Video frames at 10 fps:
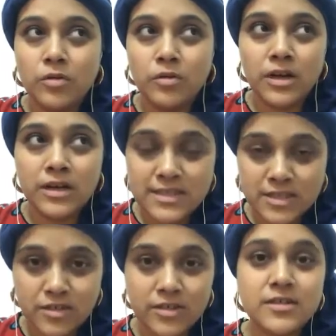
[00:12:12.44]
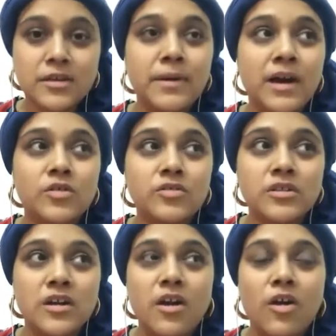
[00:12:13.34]
concerned about,
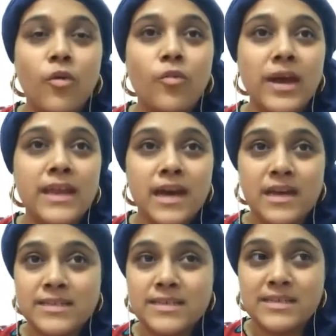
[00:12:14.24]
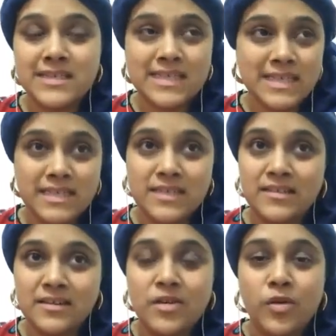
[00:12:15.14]
when I succeed,
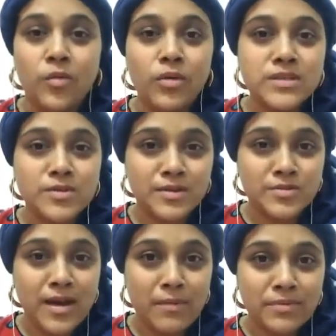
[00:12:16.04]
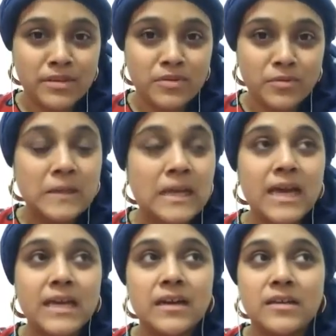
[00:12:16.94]
what's going to happen? Will
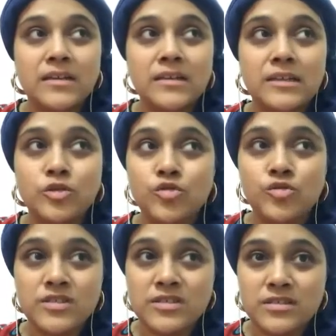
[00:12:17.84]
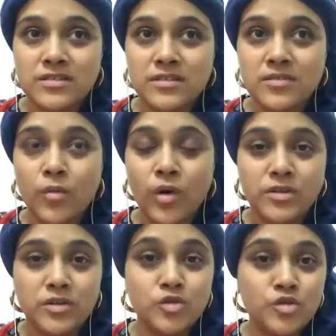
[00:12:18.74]
I lose what
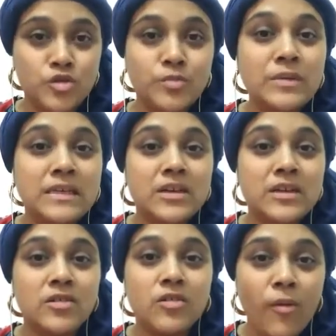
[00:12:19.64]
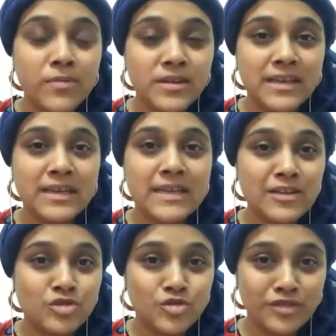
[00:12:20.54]
used to be common and
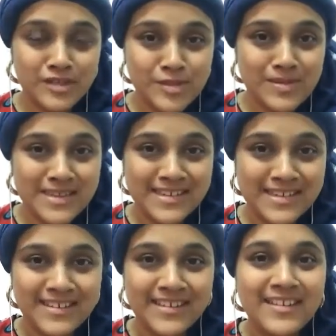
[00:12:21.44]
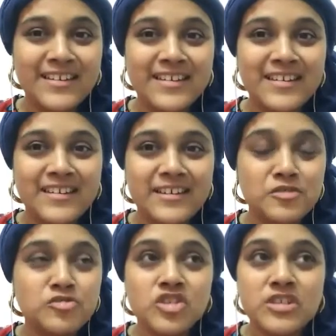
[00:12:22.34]
natural to me? You know,
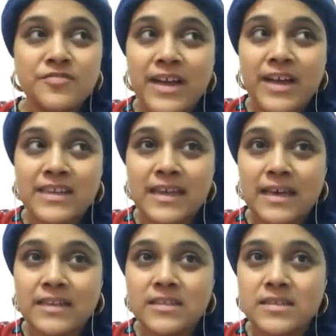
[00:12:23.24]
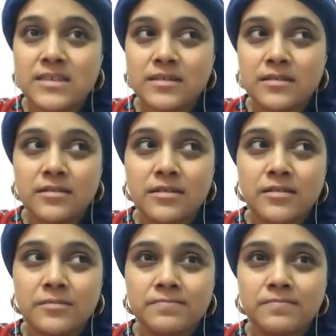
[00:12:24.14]
just finding that
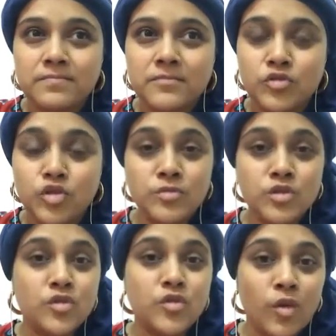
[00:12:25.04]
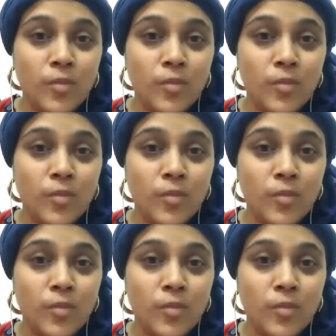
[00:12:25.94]
room to grow.